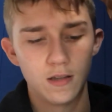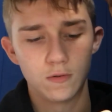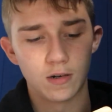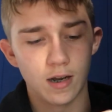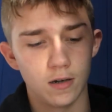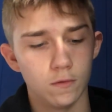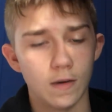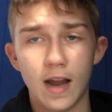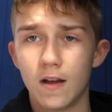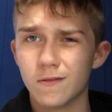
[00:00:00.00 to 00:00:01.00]
This one kind of
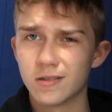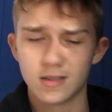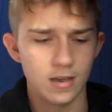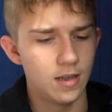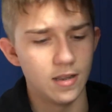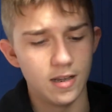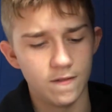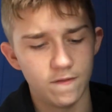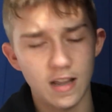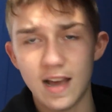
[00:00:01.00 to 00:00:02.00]
rounds and
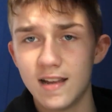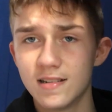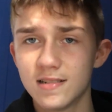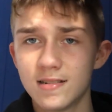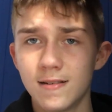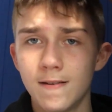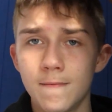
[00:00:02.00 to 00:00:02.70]
then flattens.